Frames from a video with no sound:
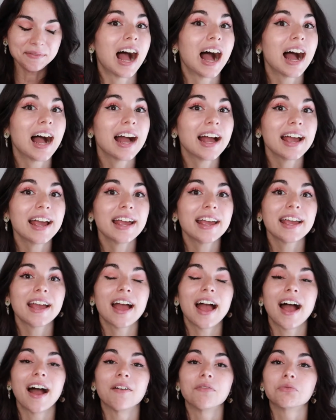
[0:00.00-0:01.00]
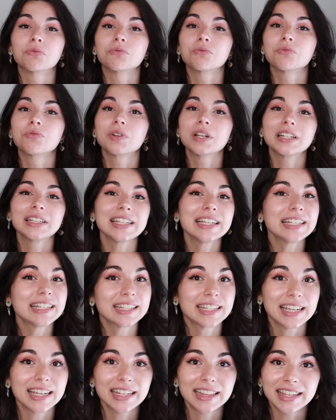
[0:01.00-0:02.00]
I I have really
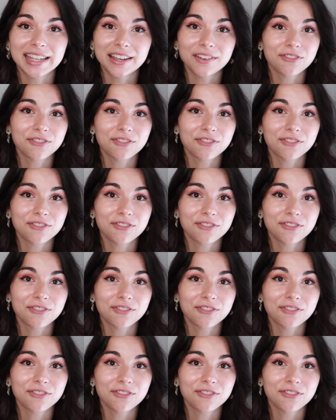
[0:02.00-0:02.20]
seen the